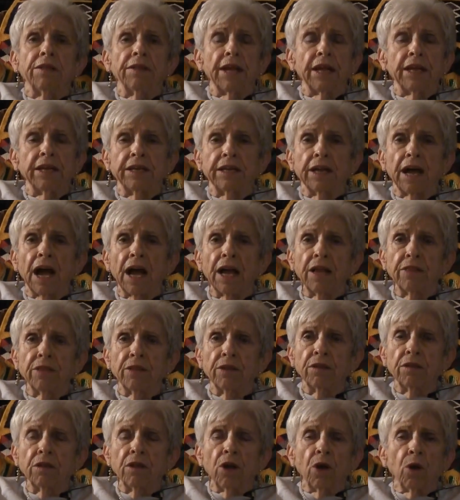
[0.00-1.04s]
they dye
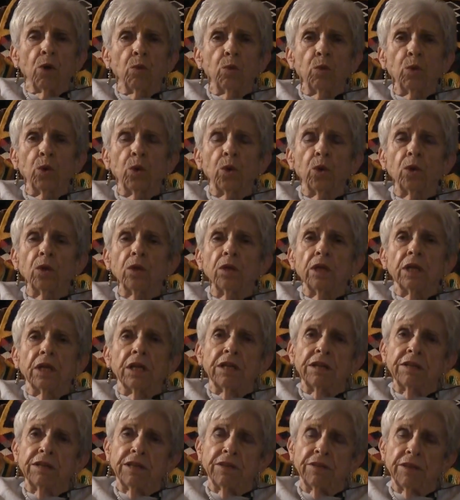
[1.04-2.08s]
the wool,
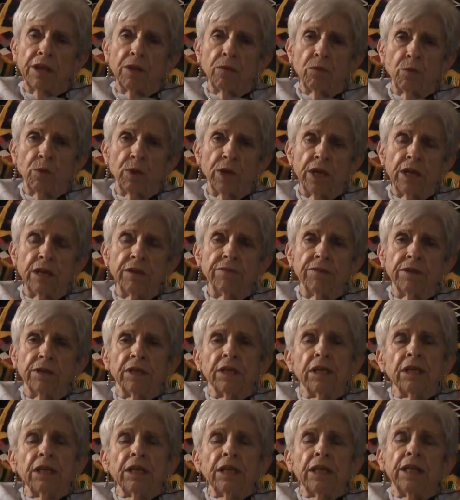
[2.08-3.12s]
and then they weave.
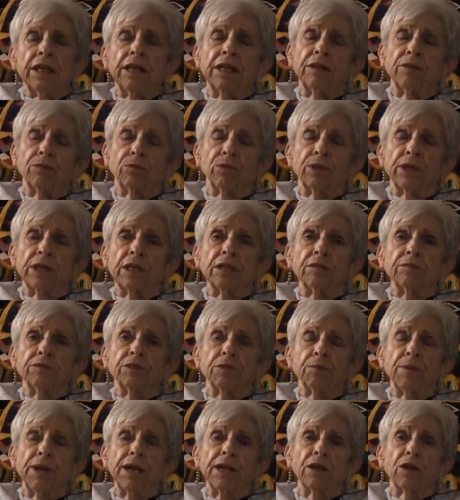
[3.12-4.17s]
Well,
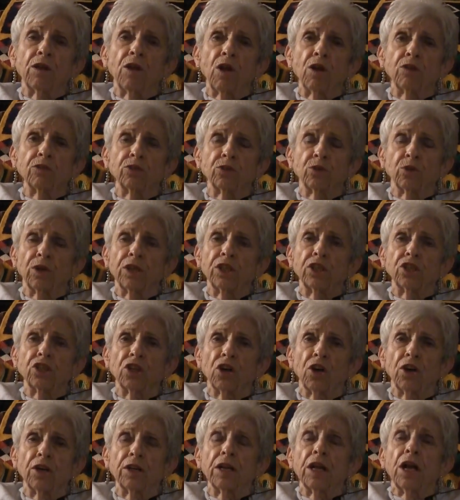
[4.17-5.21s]
to make a long story
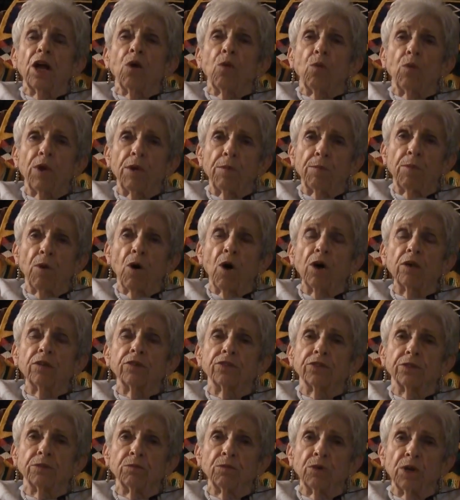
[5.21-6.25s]
short, we
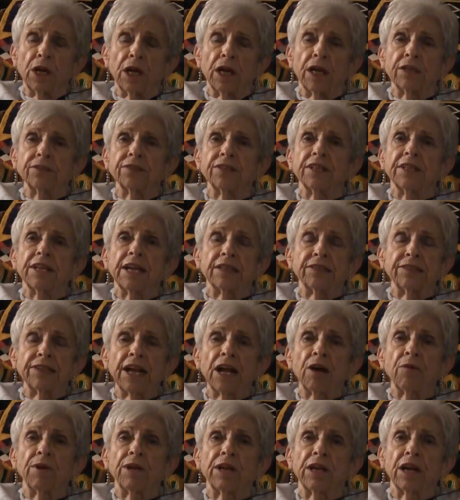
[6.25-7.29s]
bought some rugs, and that's
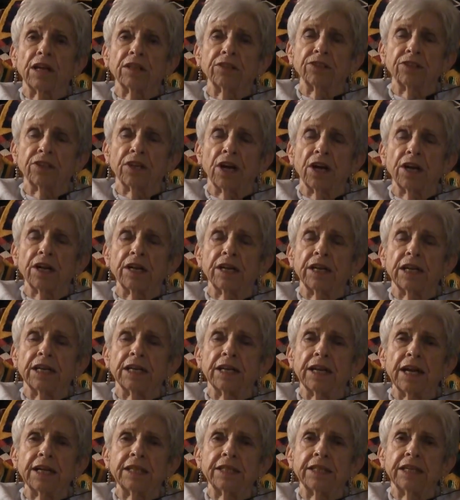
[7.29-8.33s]
how we got started in
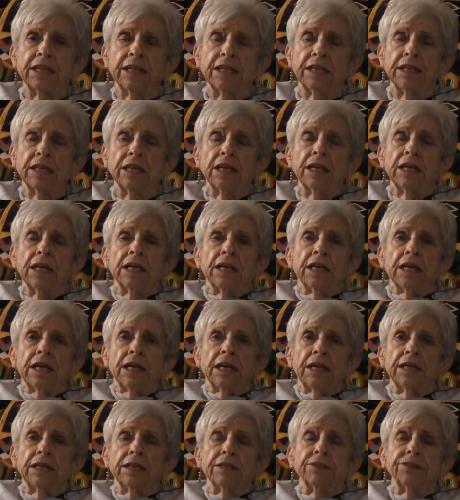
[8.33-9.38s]

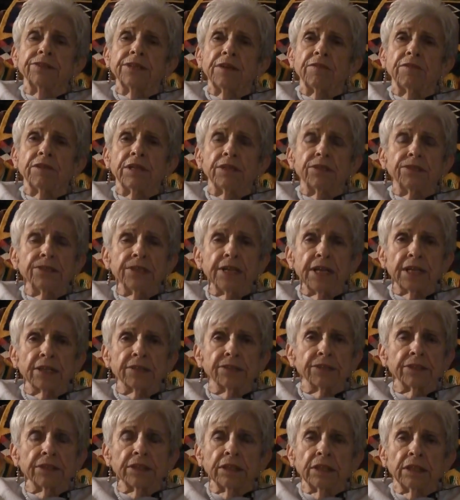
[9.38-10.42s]

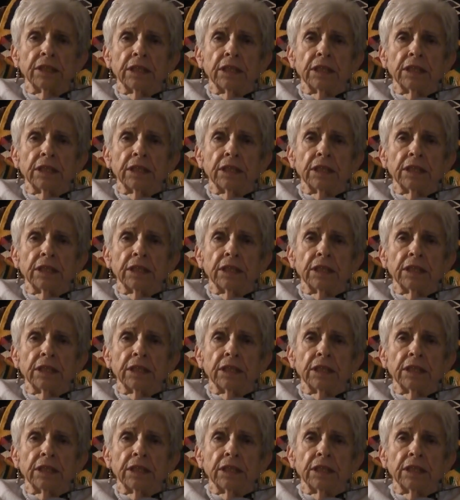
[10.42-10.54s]
1976.